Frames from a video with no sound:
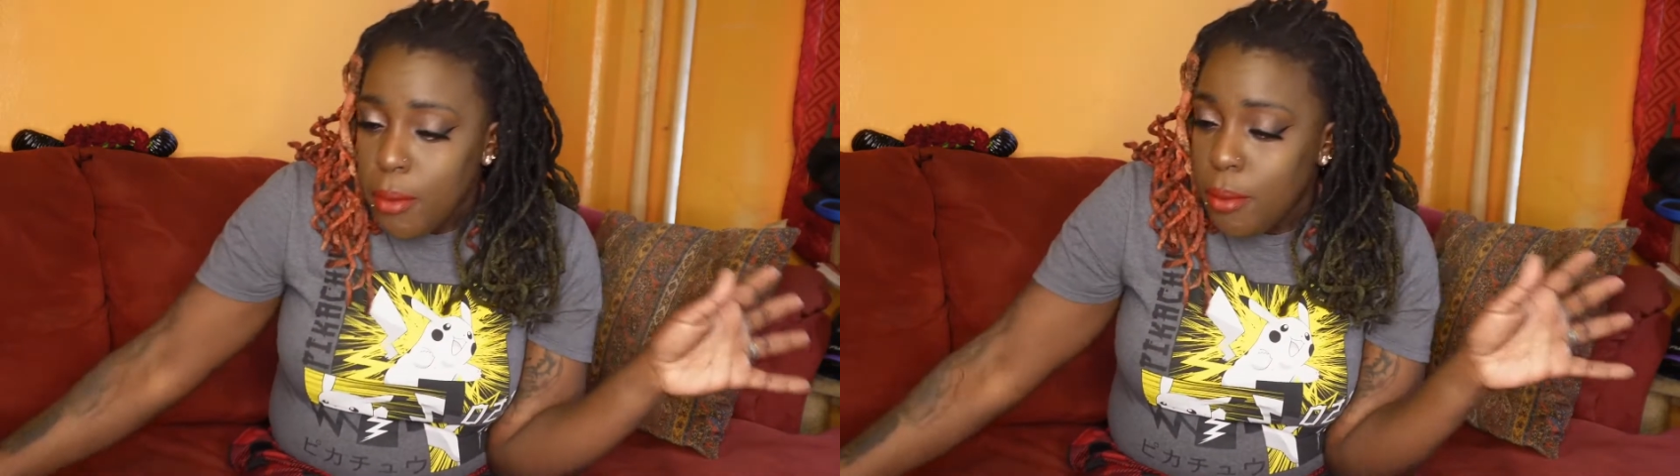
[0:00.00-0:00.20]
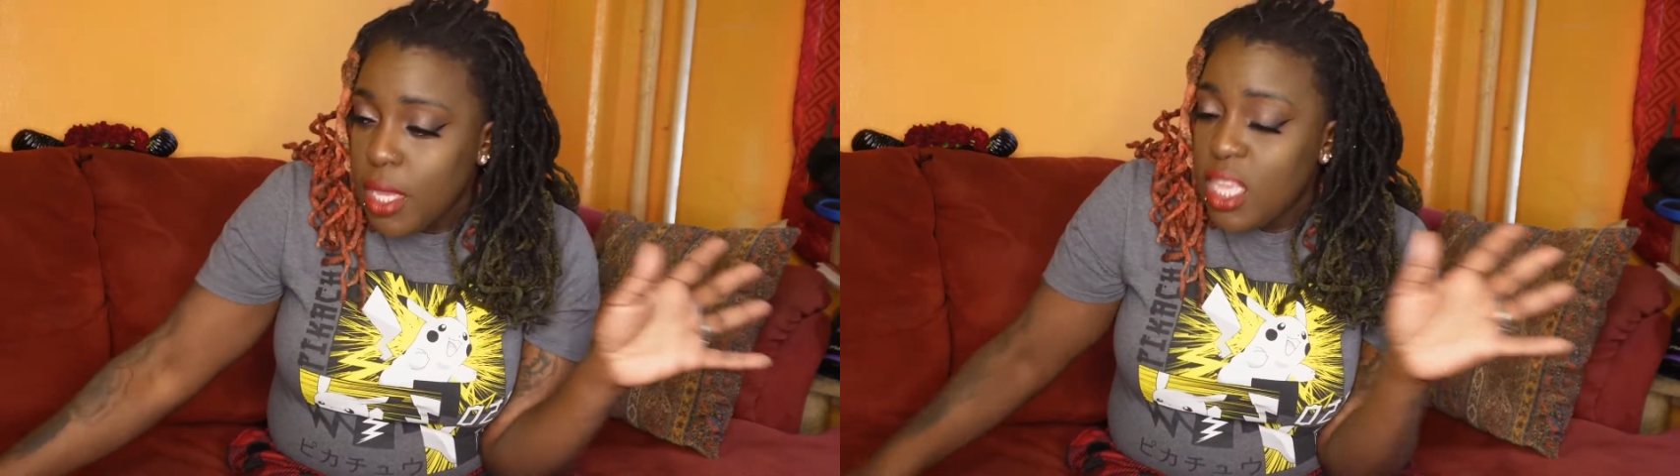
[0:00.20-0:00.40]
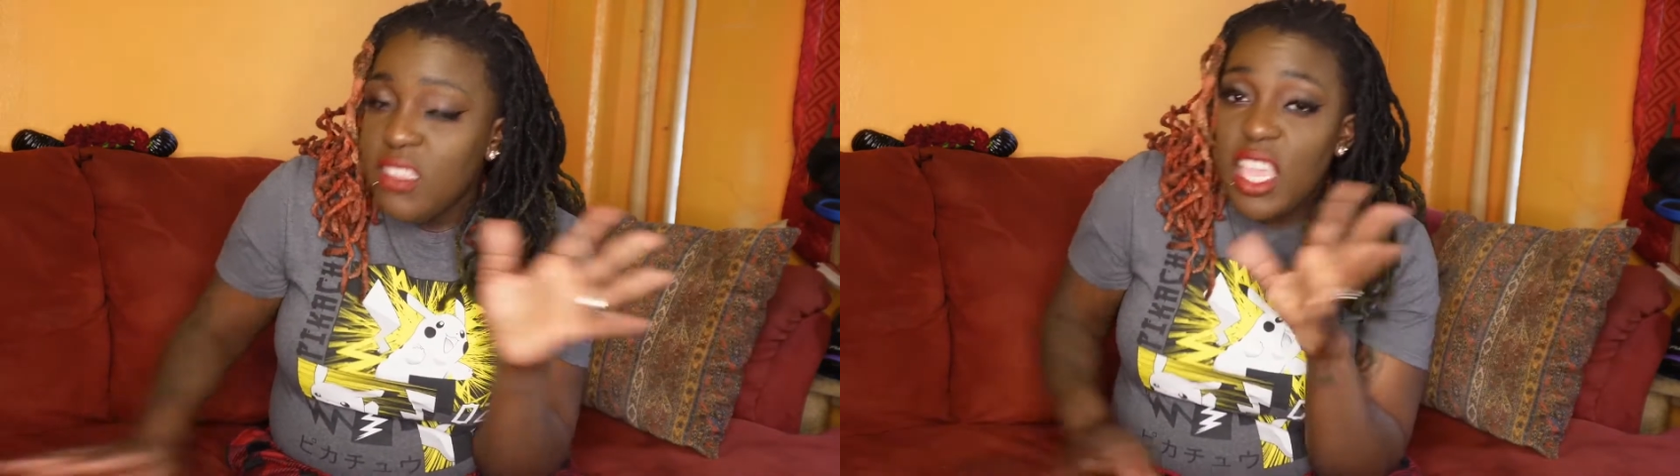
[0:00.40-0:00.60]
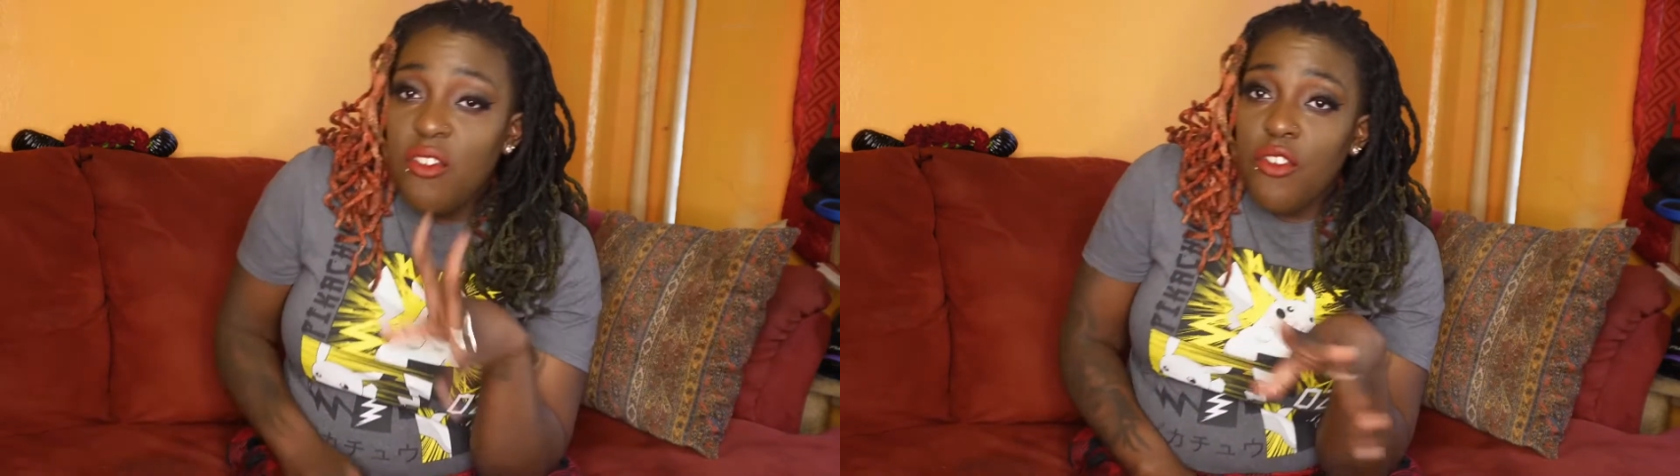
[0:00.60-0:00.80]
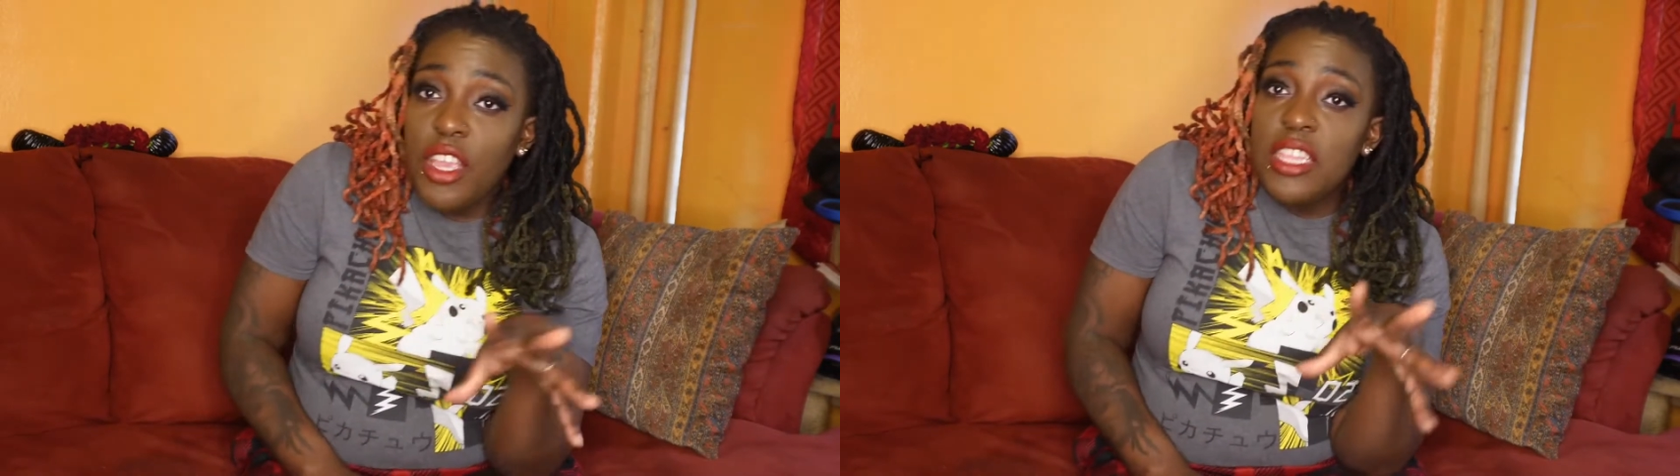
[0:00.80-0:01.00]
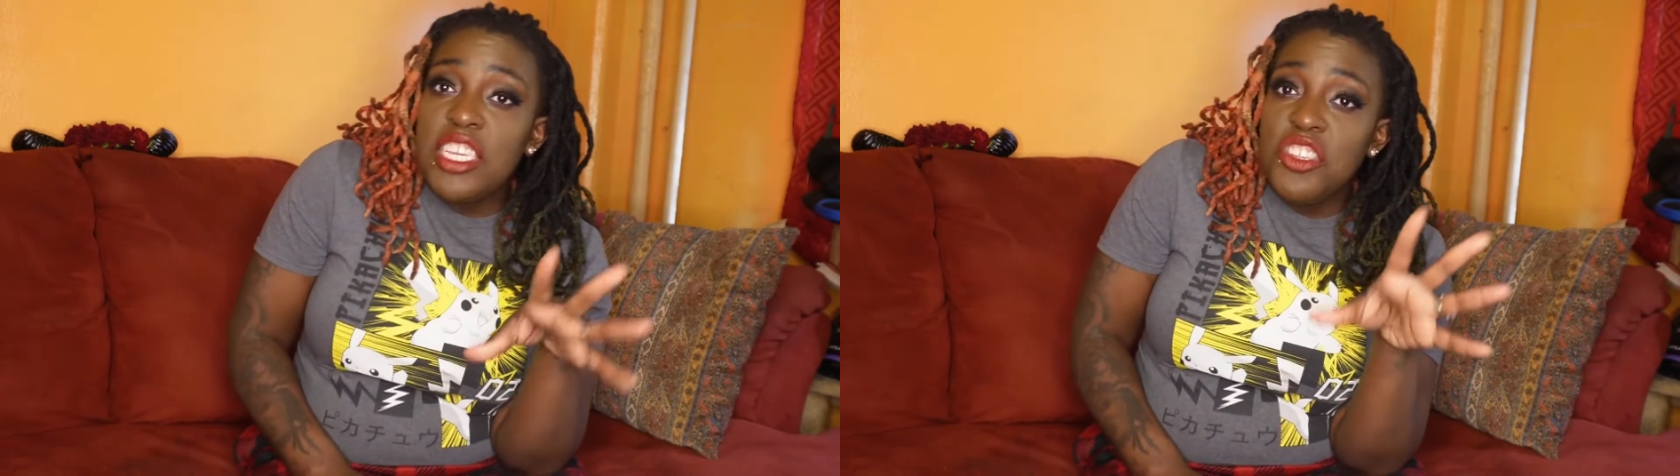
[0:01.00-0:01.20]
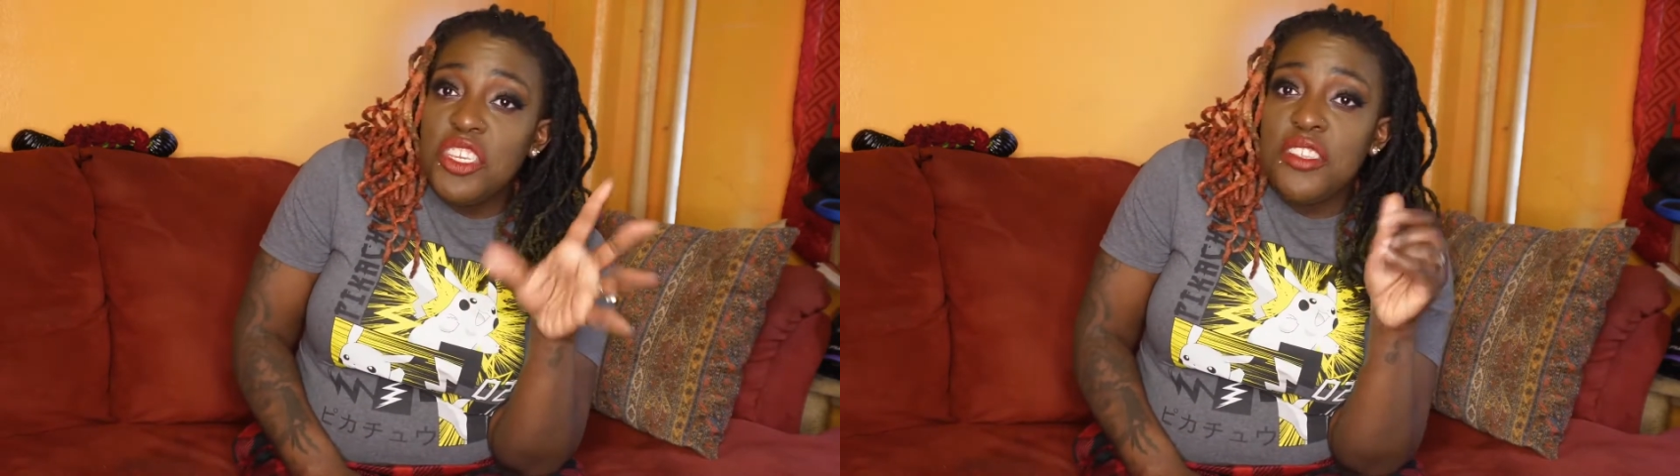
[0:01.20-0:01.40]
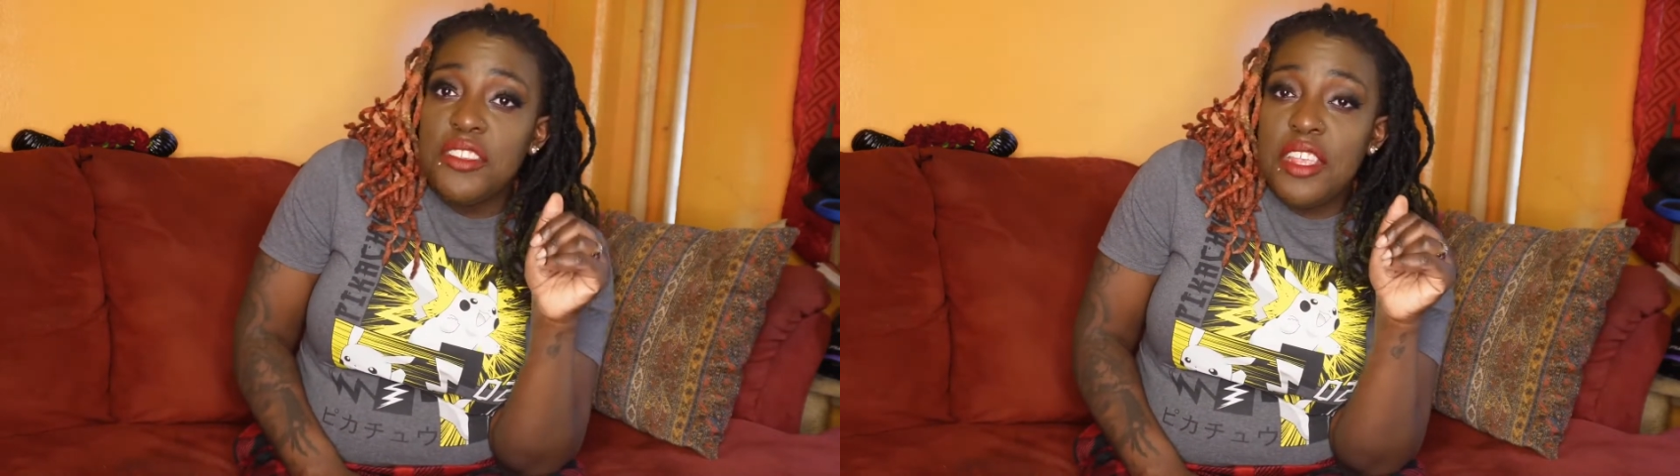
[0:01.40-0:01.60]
because they really just,